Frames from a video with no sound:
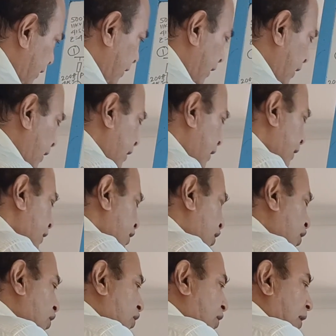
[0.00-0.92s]
is a
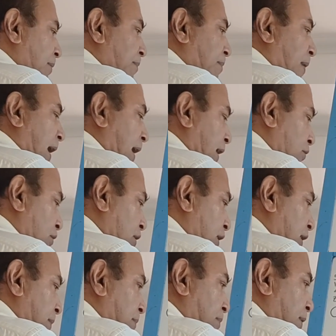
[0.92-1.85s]
system per
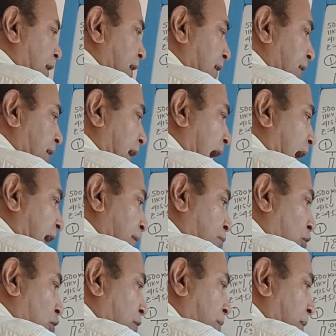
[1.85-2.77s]
unit impedance
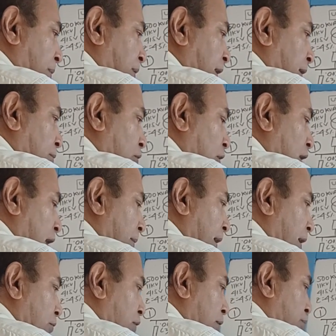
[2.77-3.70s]
at 415 volt
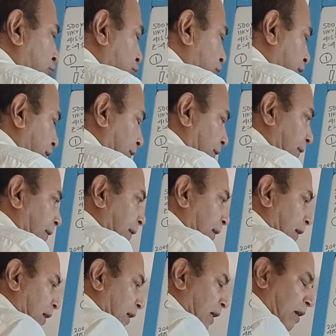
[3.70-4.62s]
level we put it.
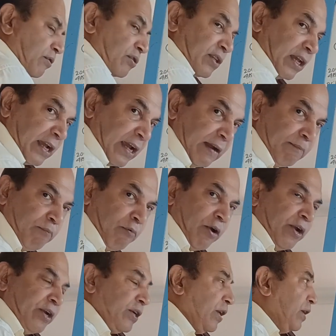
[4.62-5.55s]
Now second
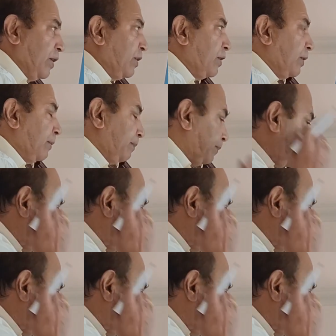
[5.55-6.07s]
point is